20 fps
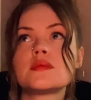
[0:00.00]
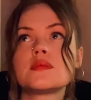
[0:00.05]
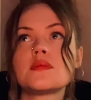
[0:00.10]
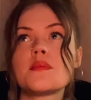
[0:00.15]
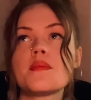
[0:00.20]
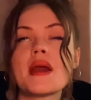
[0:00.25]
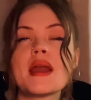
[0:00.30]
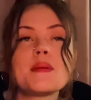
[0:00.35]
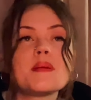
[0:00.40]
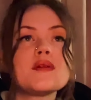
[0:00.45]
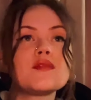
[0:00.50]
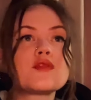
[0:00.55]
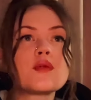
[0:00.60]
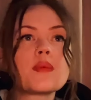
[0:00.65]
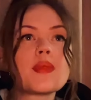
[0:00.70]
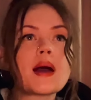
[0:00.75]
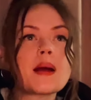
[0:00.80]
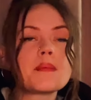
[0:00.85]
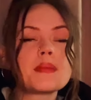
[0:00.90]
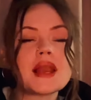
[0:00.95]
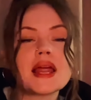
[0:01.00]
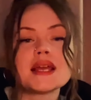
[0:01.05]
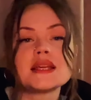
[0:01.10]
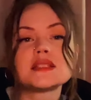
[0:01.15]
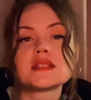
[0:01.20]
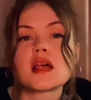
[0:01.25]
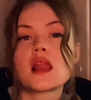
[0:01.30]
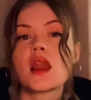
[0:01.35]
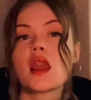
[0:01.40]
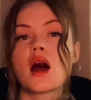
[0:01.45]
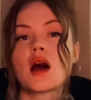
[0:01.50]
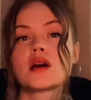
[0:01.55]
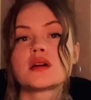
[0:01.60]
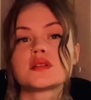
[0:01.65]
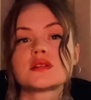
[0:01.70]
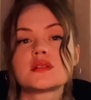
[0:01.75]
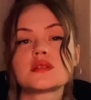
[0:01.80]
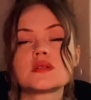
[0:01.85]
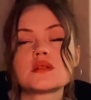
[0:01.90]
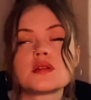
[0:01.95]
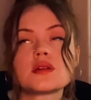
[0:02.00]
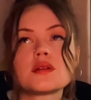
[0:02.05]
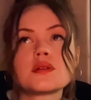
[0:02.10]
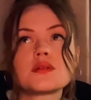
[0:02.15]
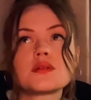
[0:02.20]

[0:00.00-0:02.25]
Maybe from that place of lust.